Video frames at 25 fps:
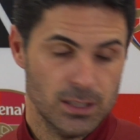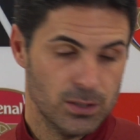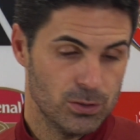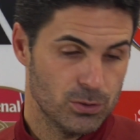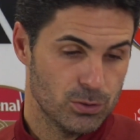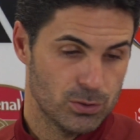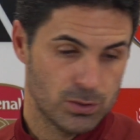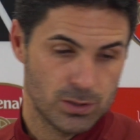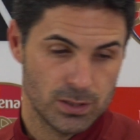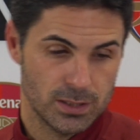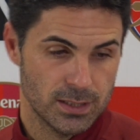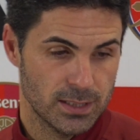
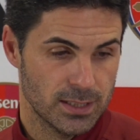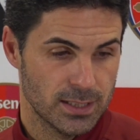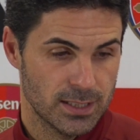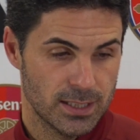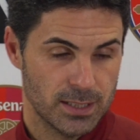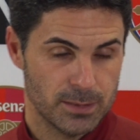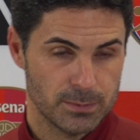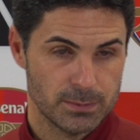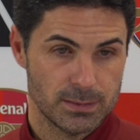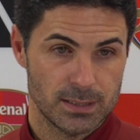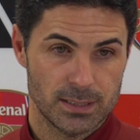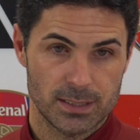You see the
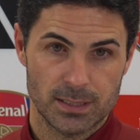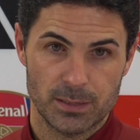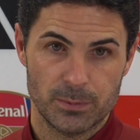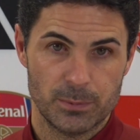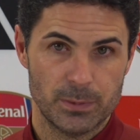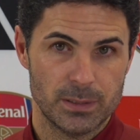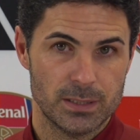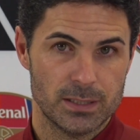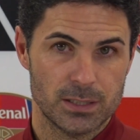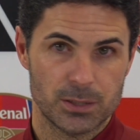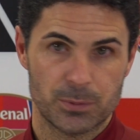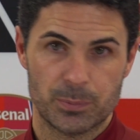games that they
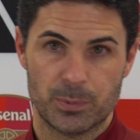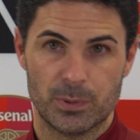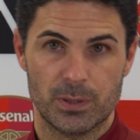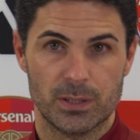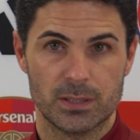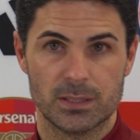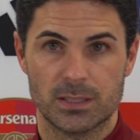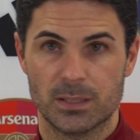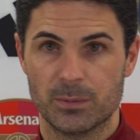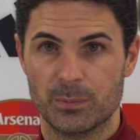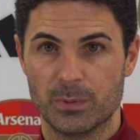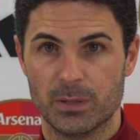beat the
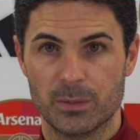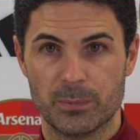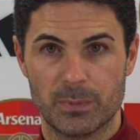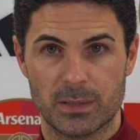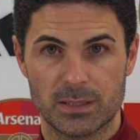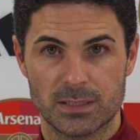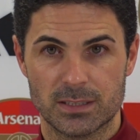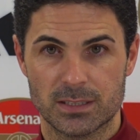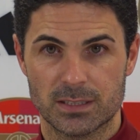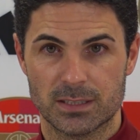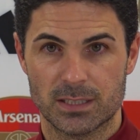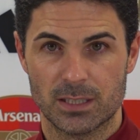Spurs, they beat
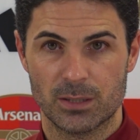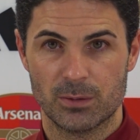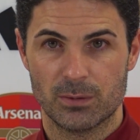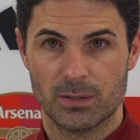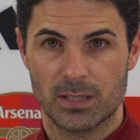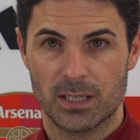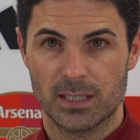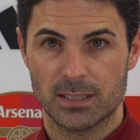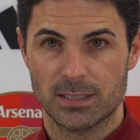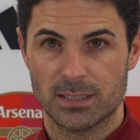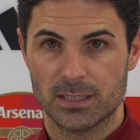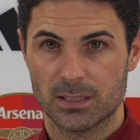Manchester
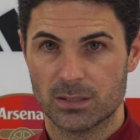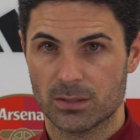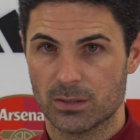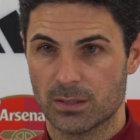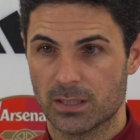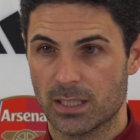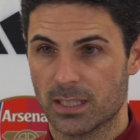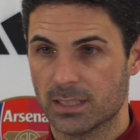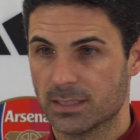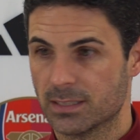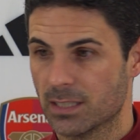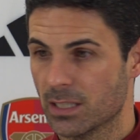United. So
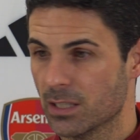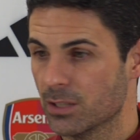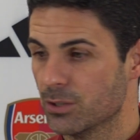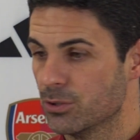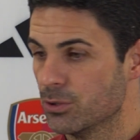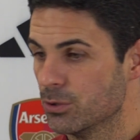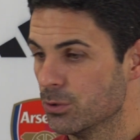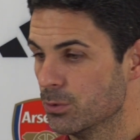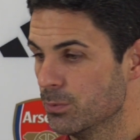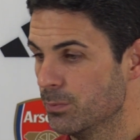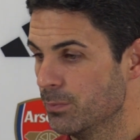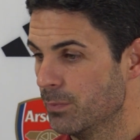that tells
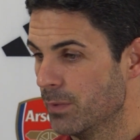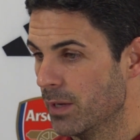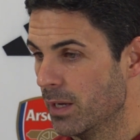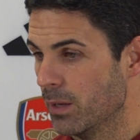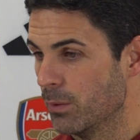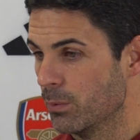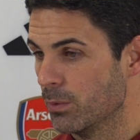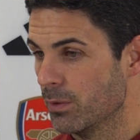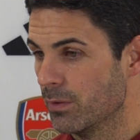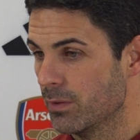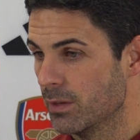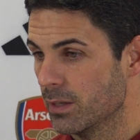you
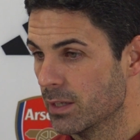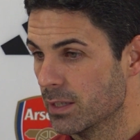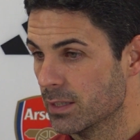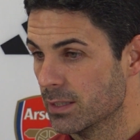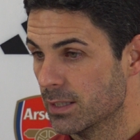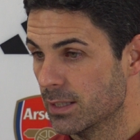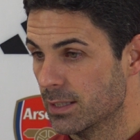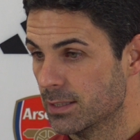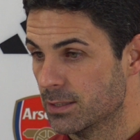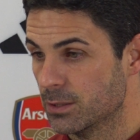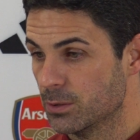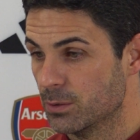everything, and
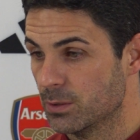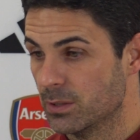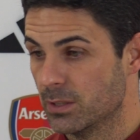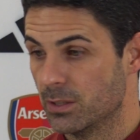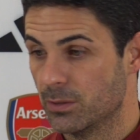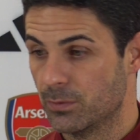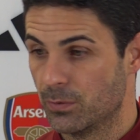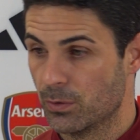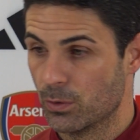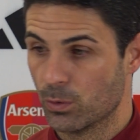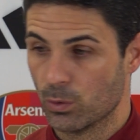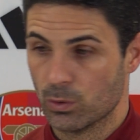that's the
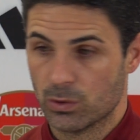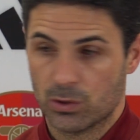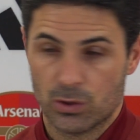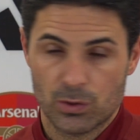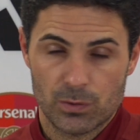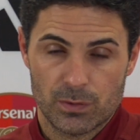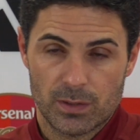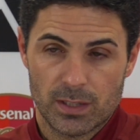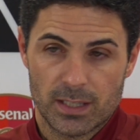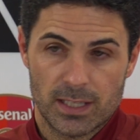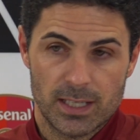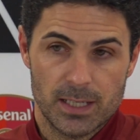difficulty
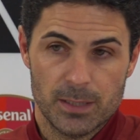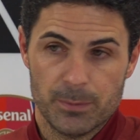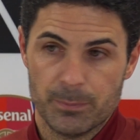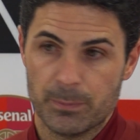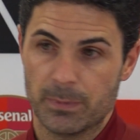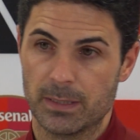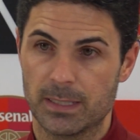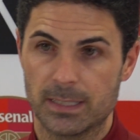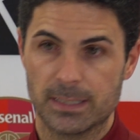of the game.